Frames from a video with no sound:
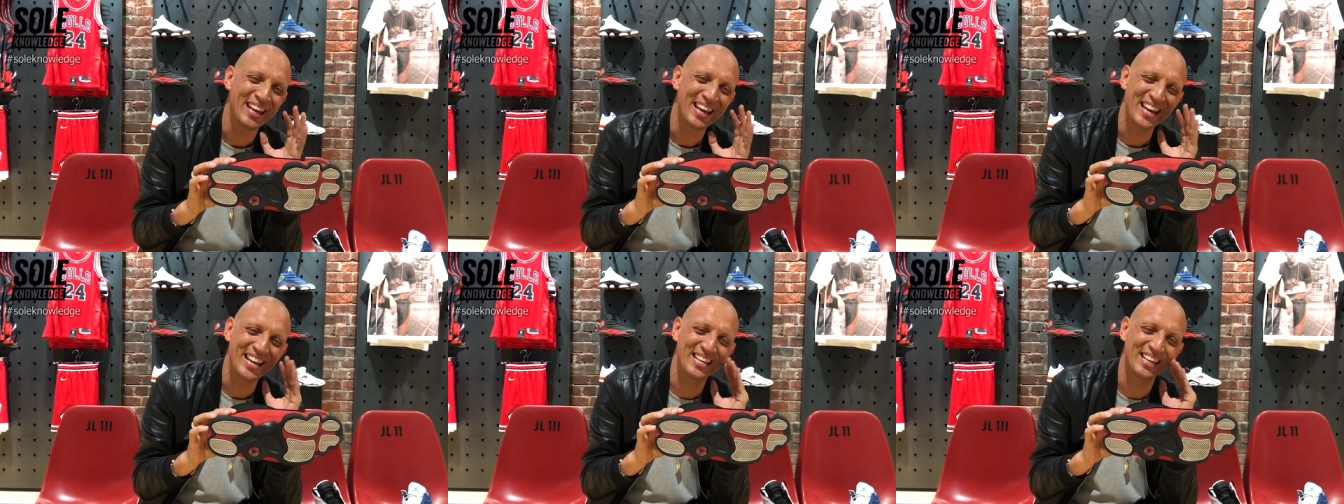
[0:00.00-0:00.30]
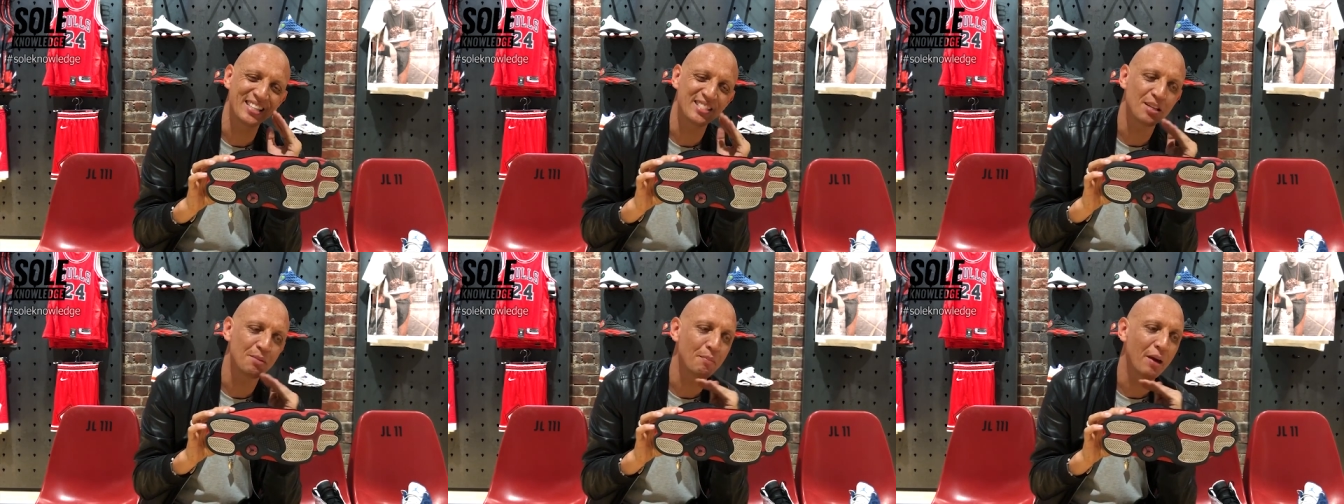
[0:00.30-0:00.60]
it
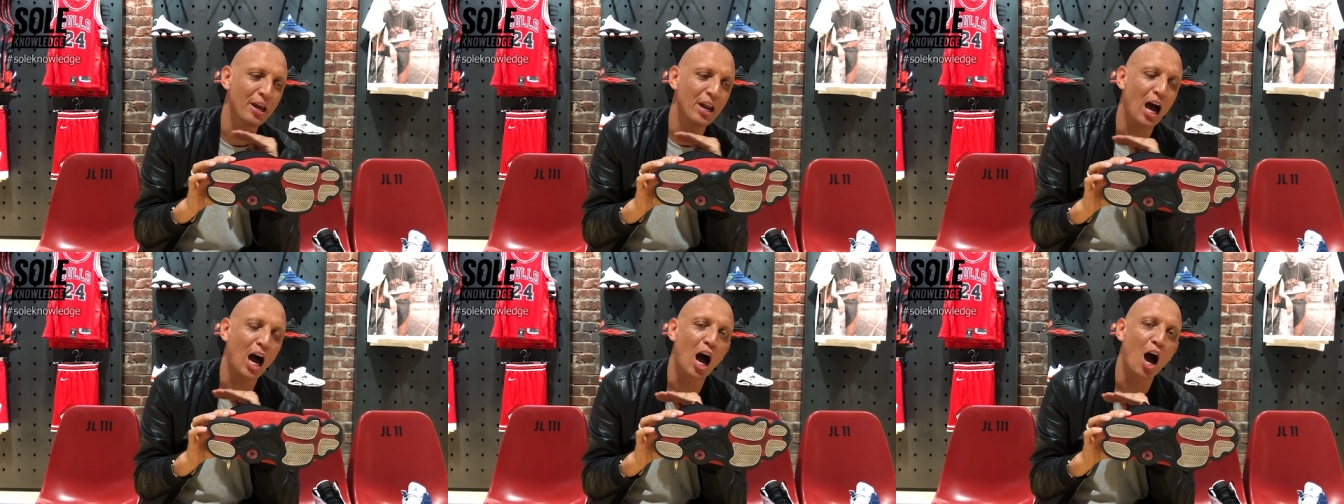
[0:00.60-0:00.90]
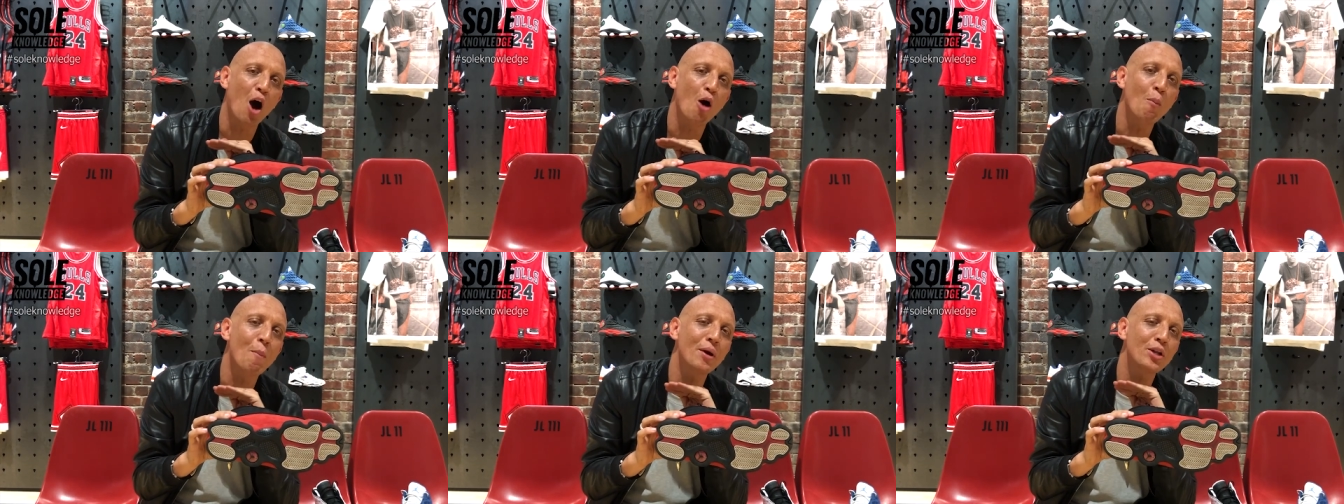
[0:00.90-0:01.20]
doesn't matter
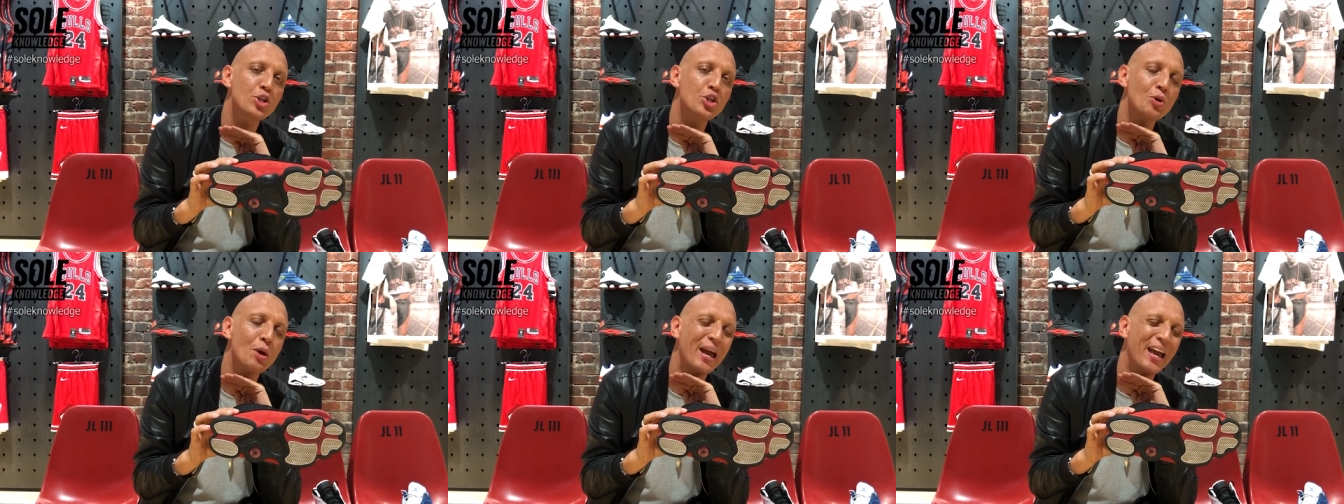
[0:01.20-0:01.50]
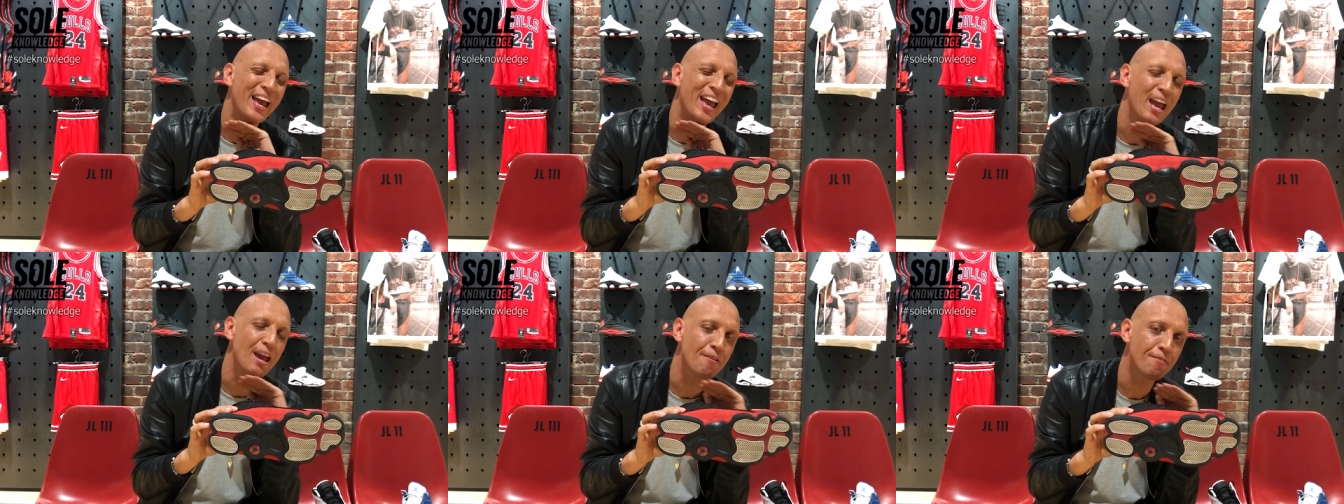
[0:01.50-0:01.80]
how much
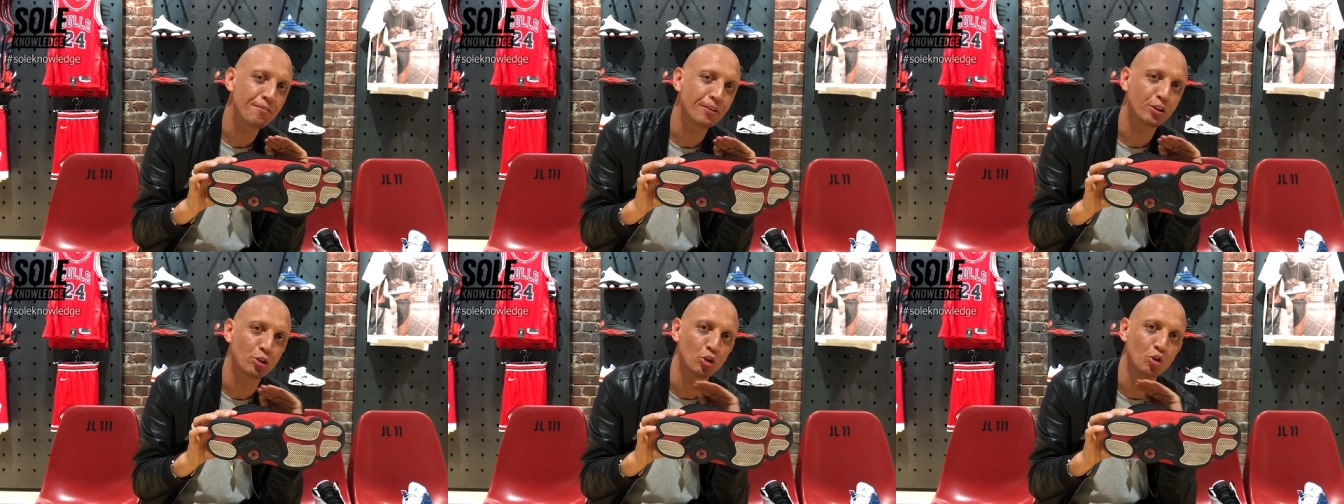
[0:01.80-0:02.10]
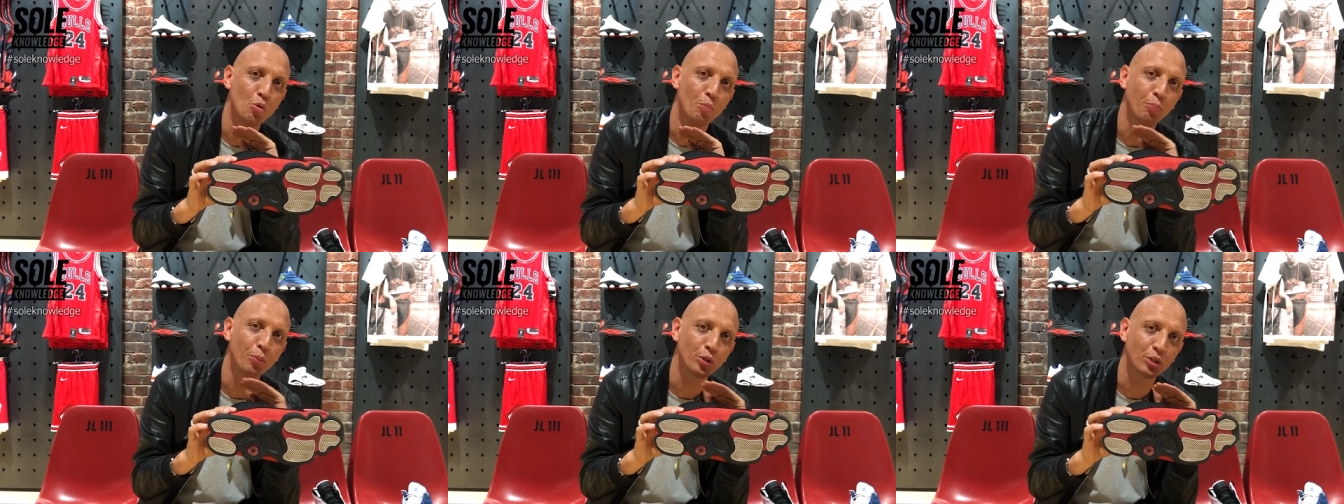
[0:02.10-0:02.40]
effort
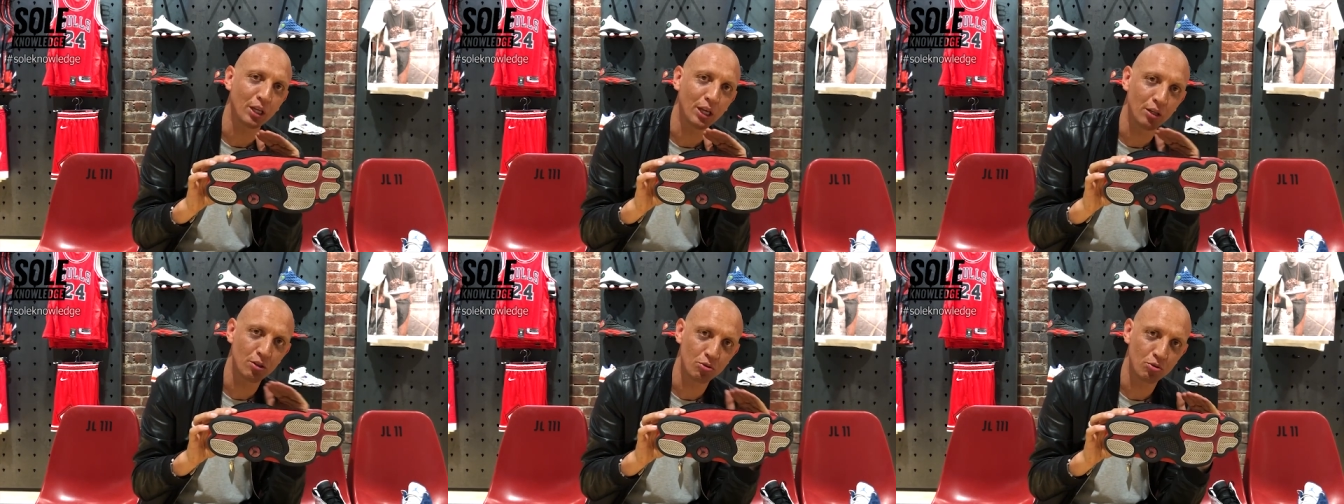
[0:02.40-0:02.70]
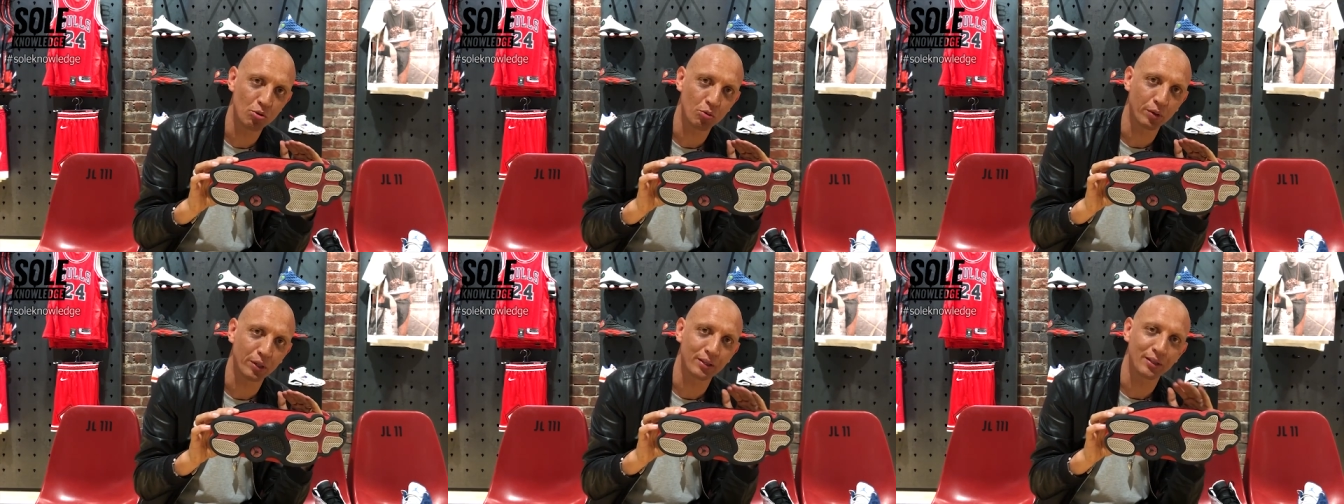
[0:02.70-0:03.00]
you put
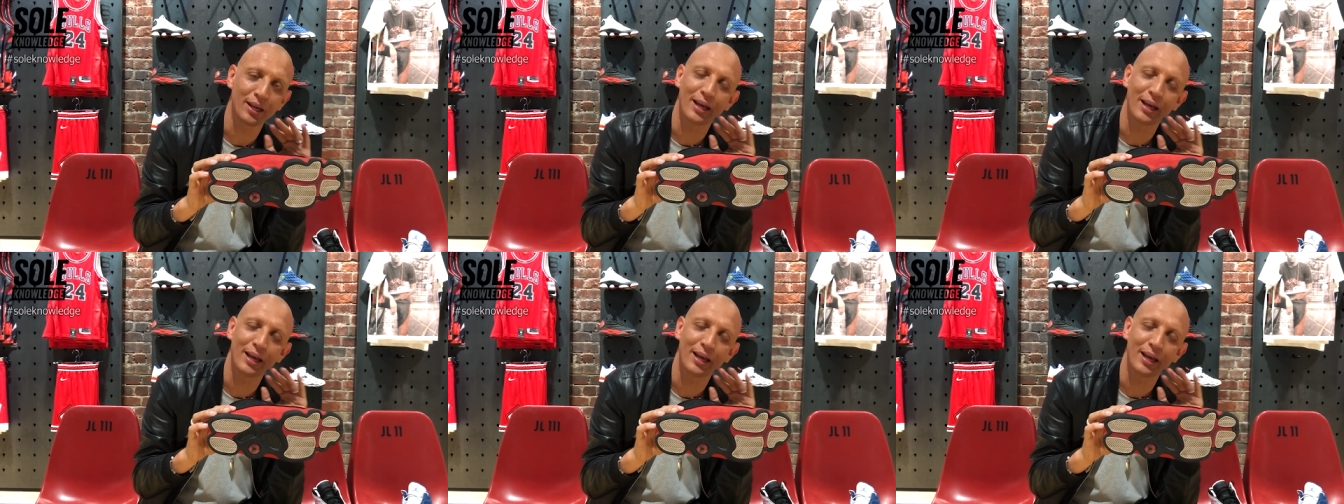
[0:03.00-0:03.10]
into it,